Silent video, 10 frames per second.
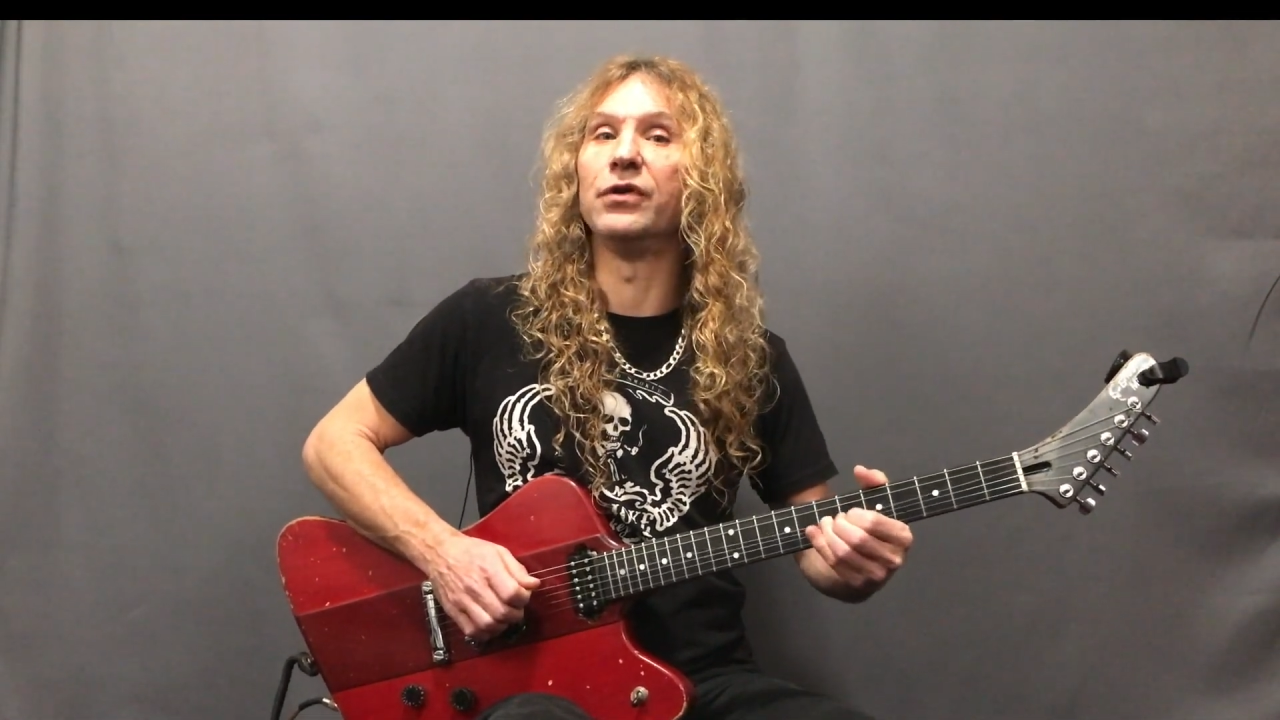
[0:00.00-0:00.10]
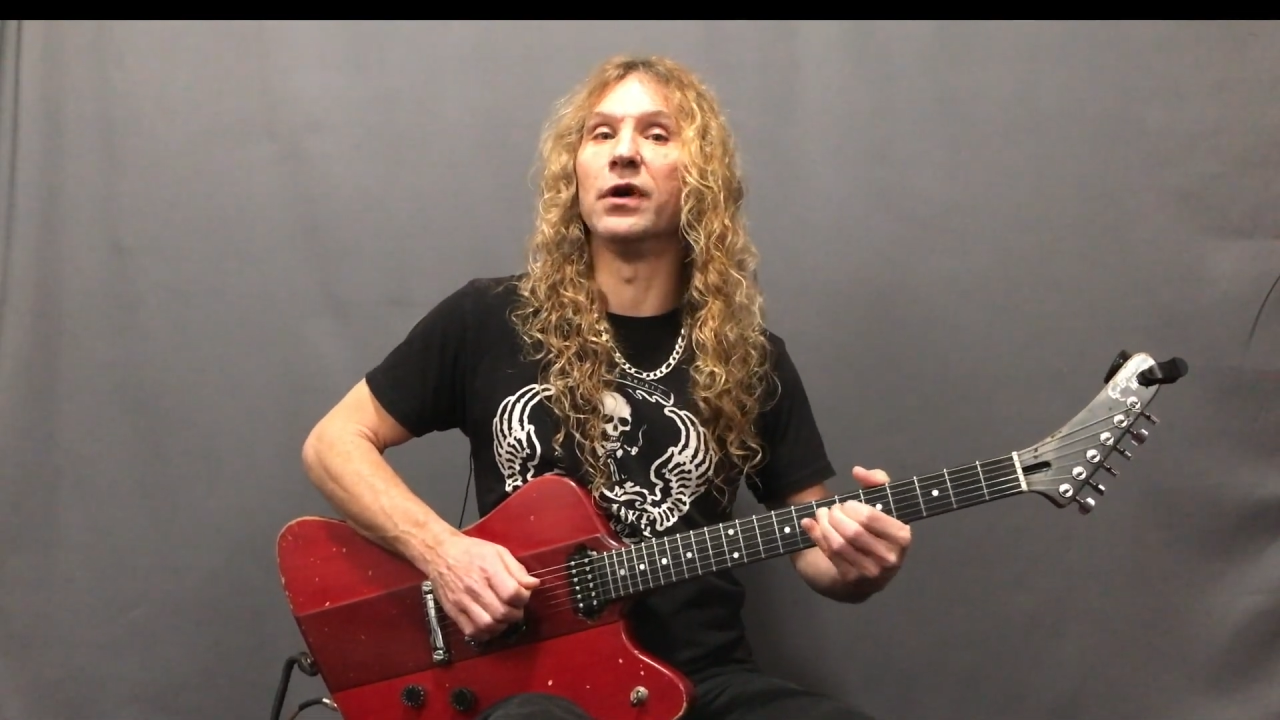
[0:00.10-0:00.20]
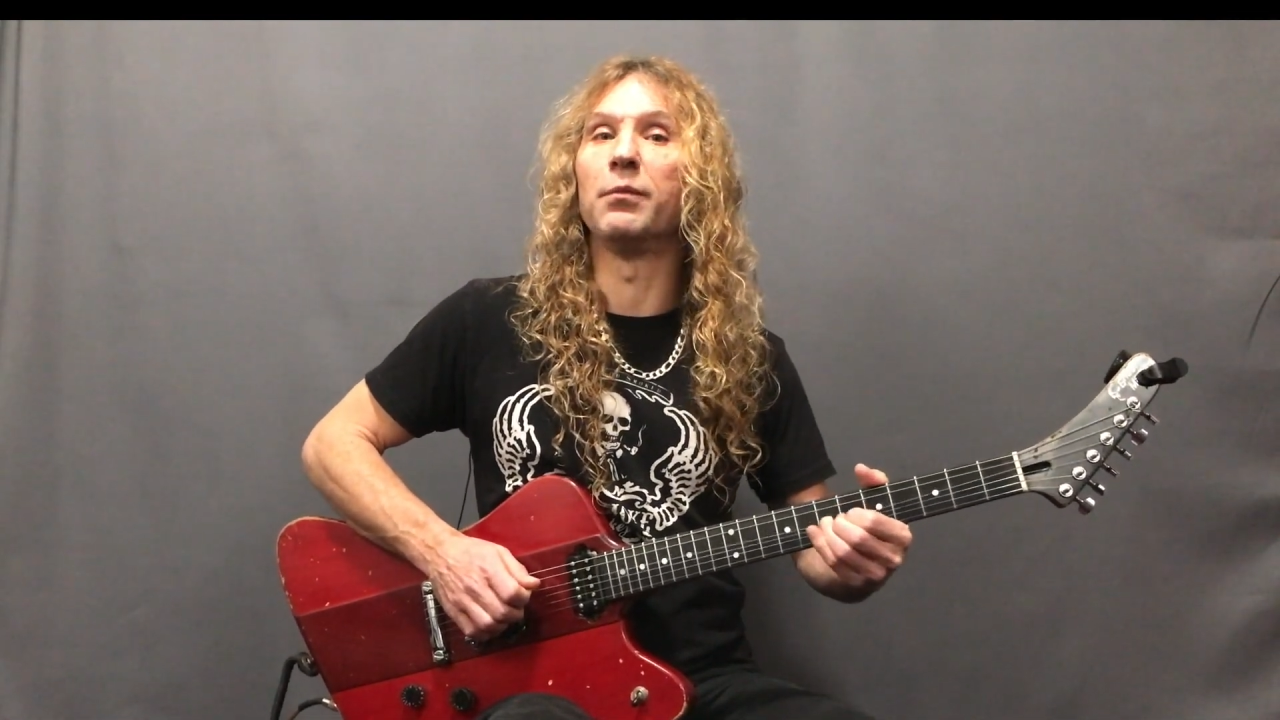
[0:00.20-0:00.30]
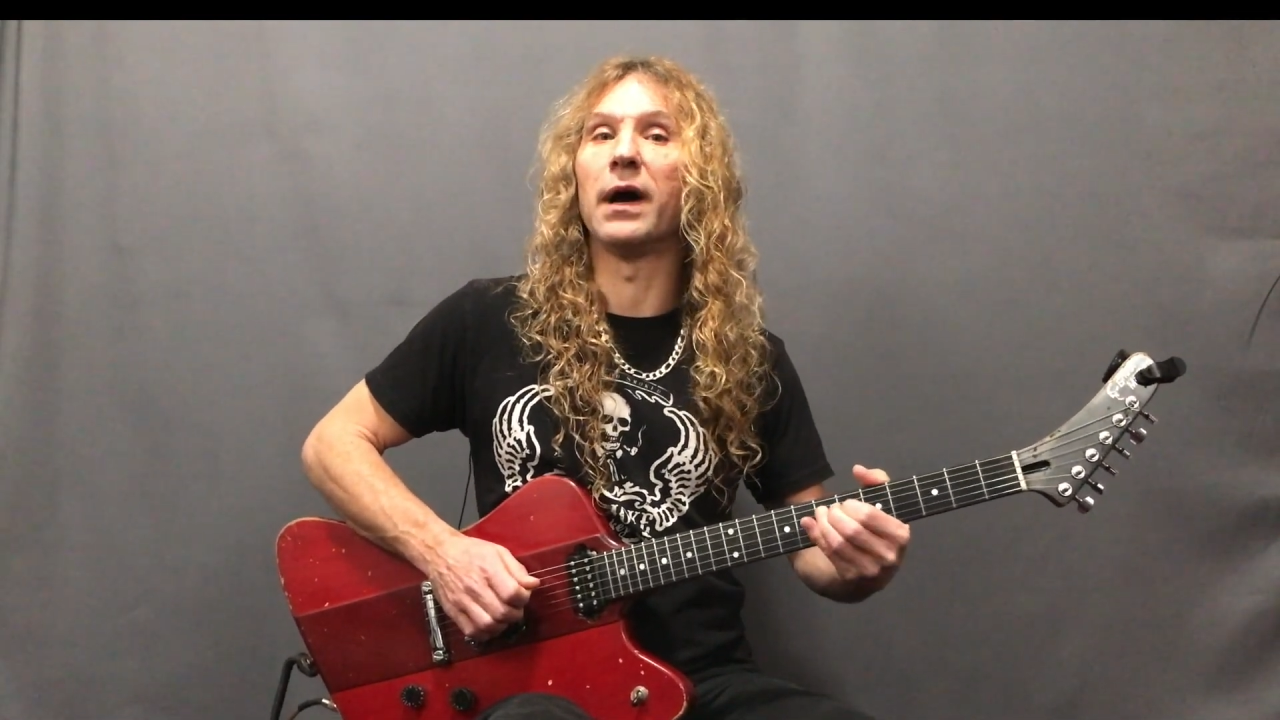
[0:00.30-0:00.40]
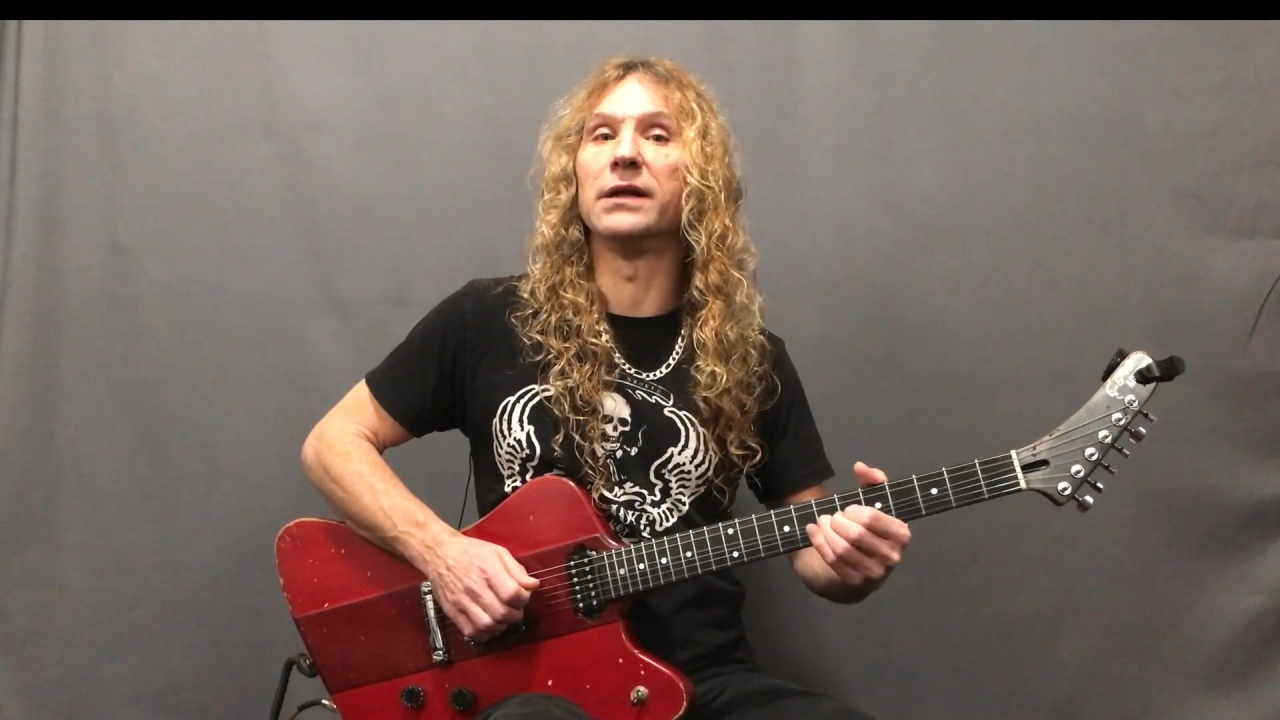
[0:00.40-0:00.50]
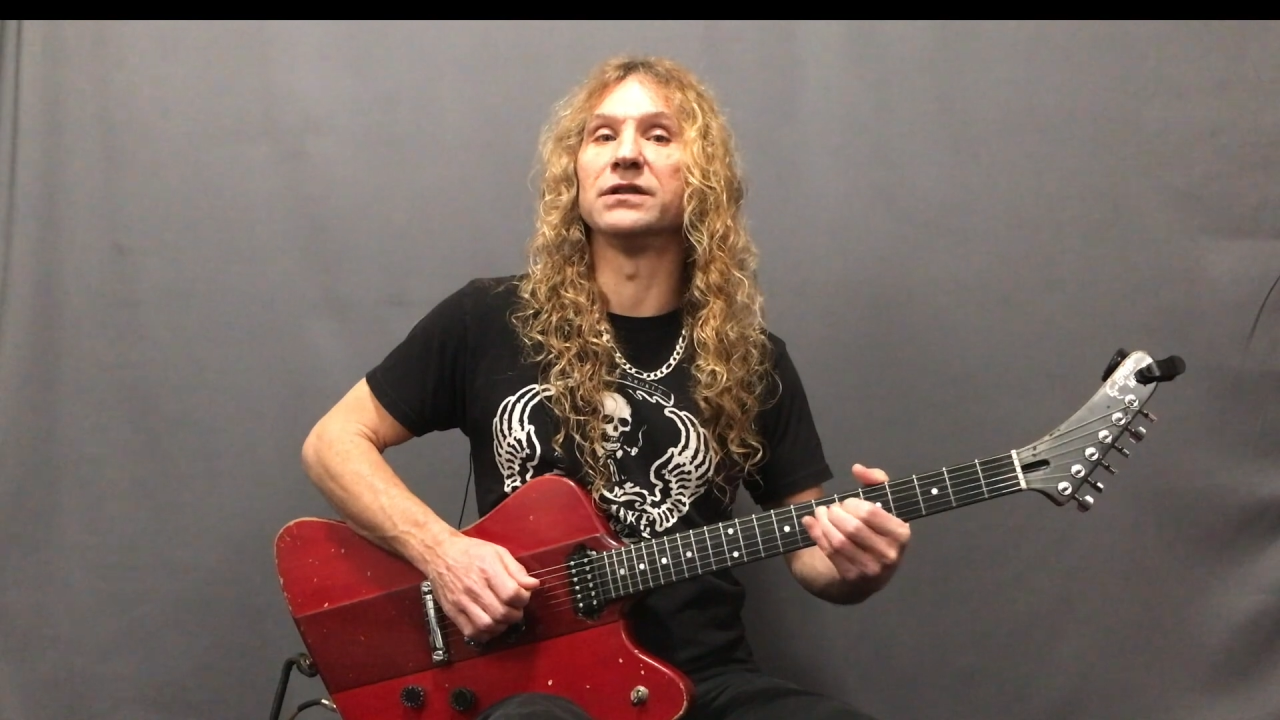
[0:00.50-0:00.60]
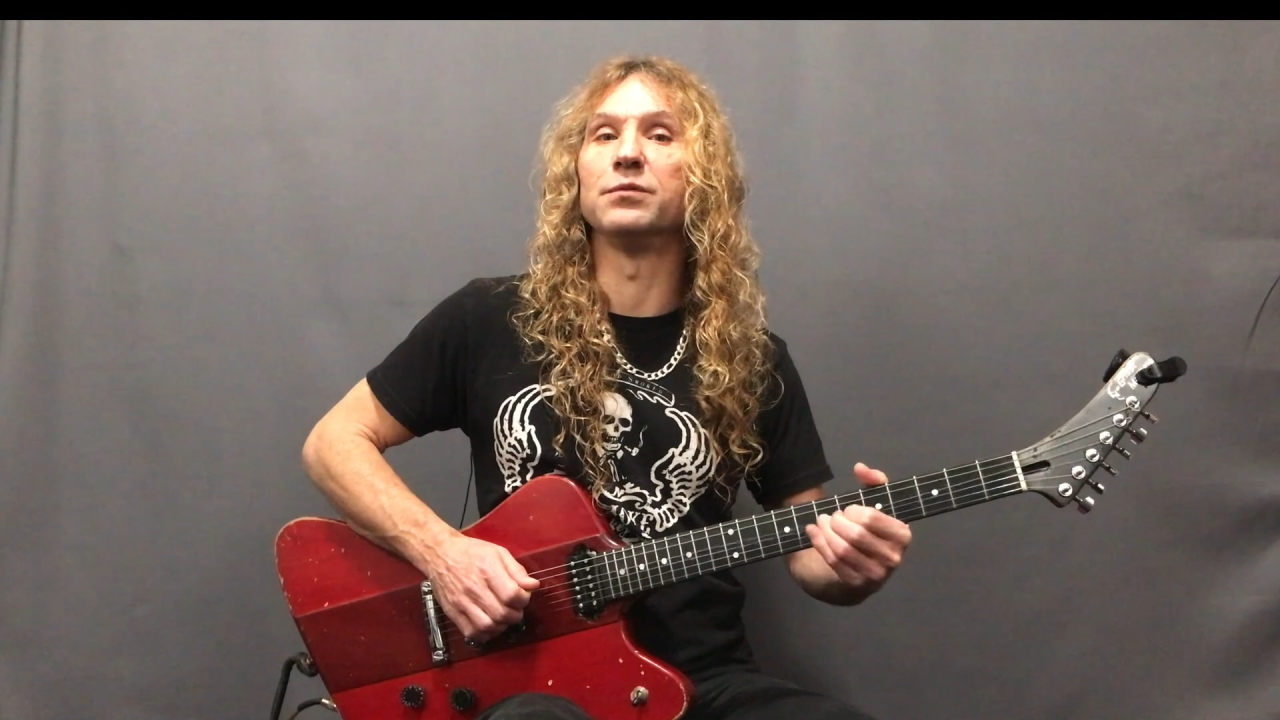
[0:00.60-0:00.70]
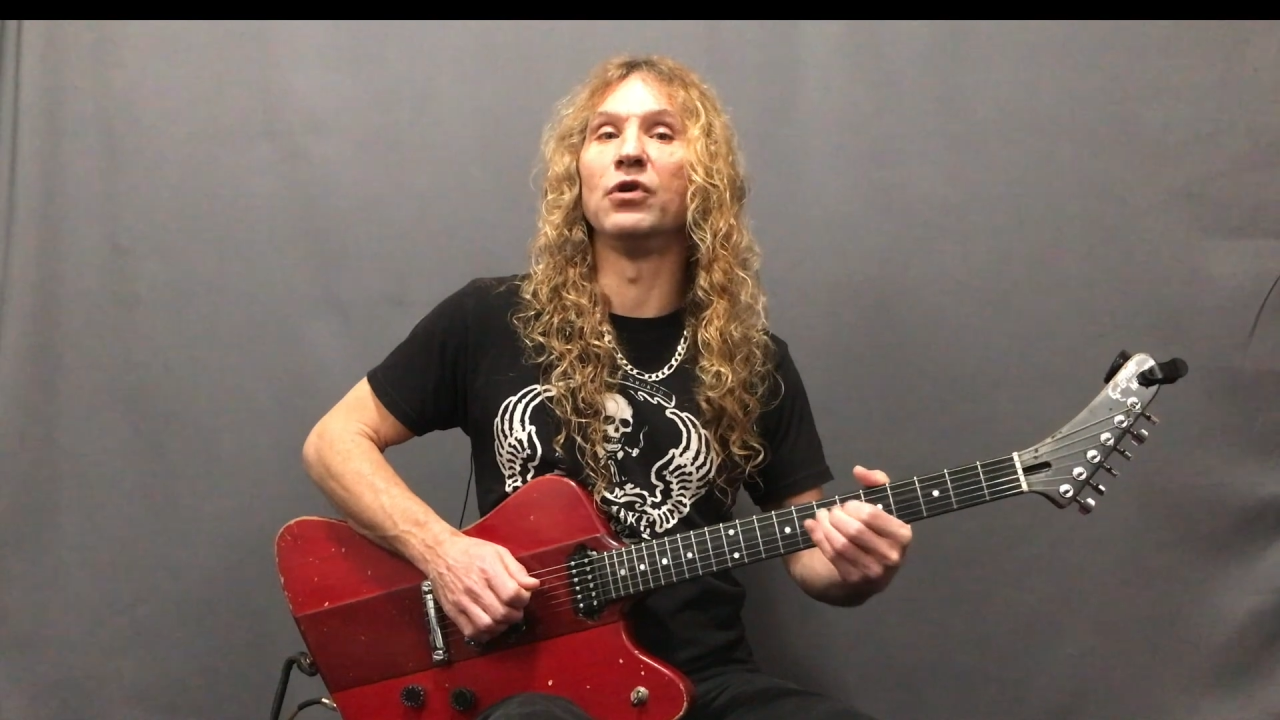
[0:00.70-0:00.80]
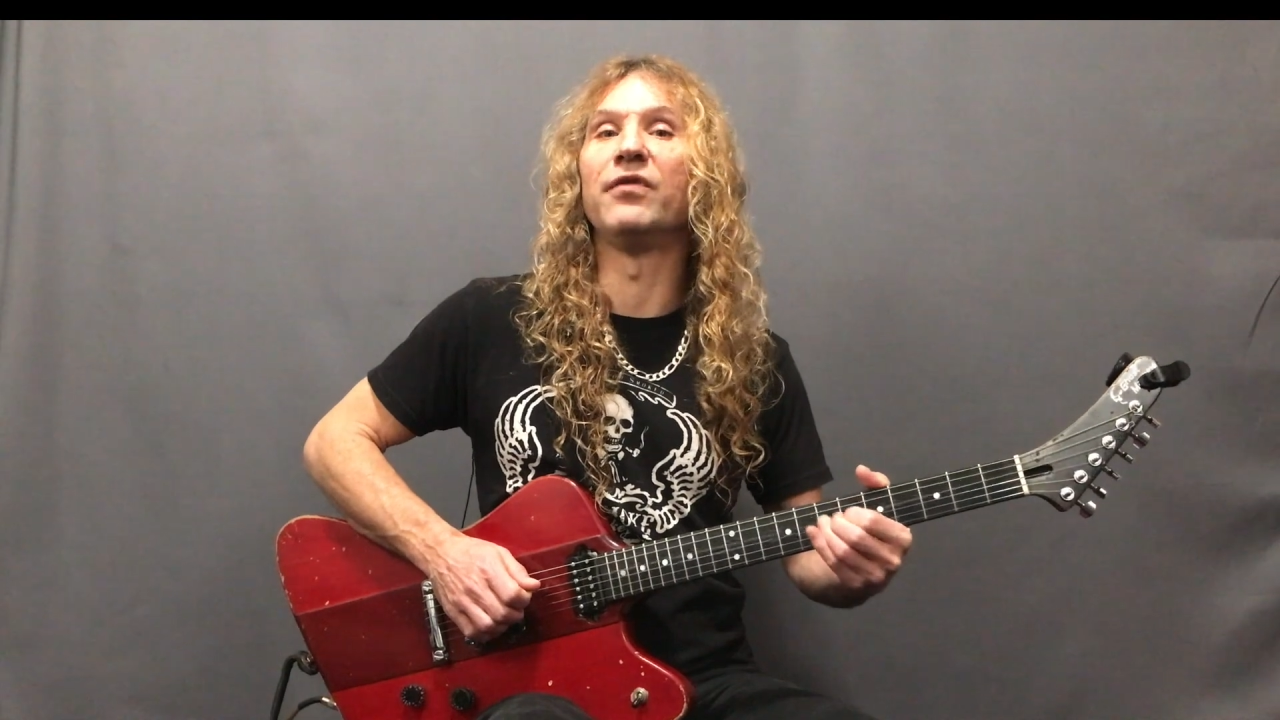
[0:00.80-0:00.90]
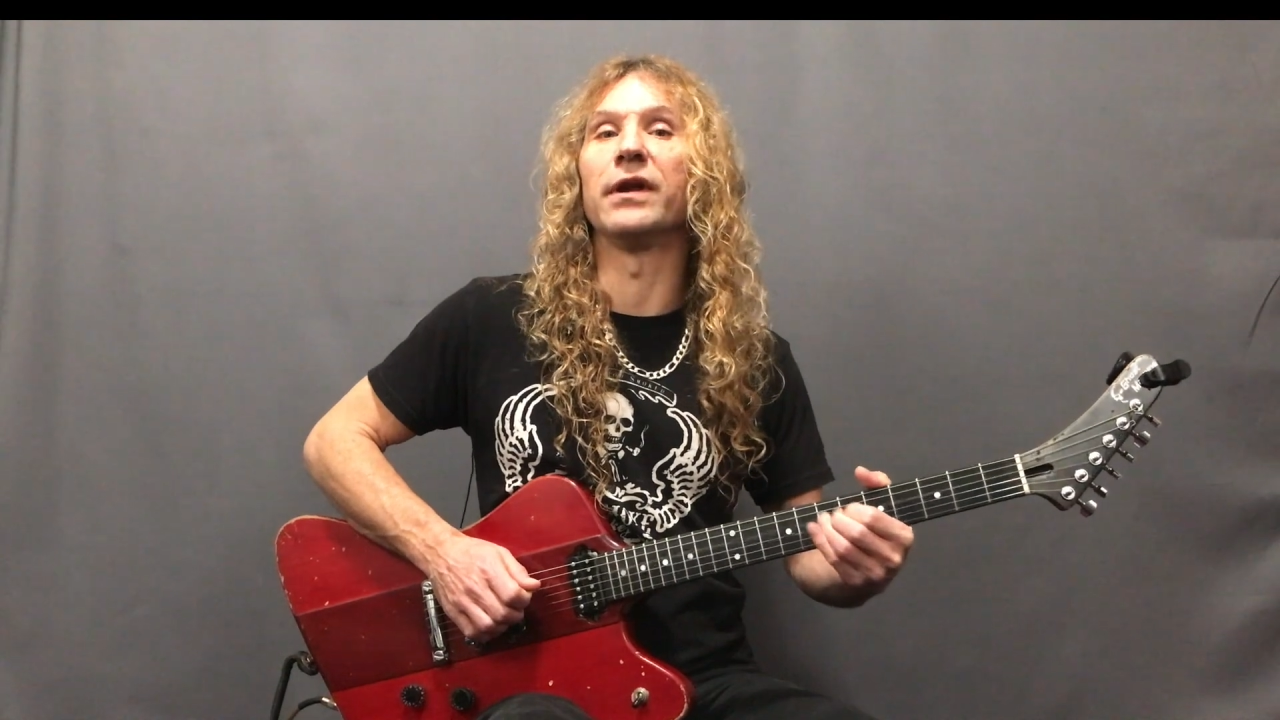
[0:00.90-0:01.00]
it by just moving